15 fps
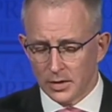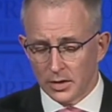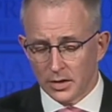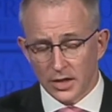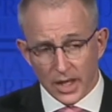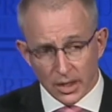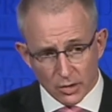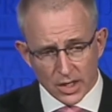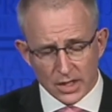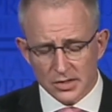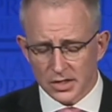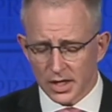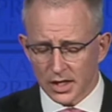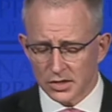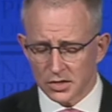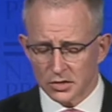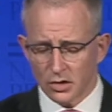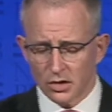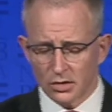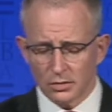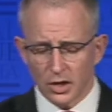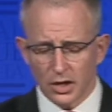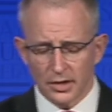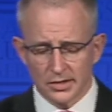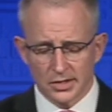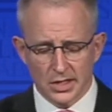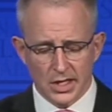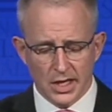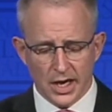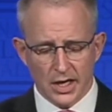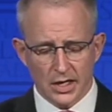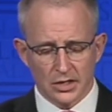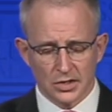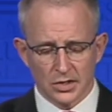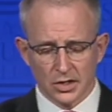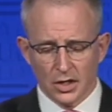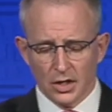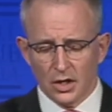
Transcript: There is a strong policy case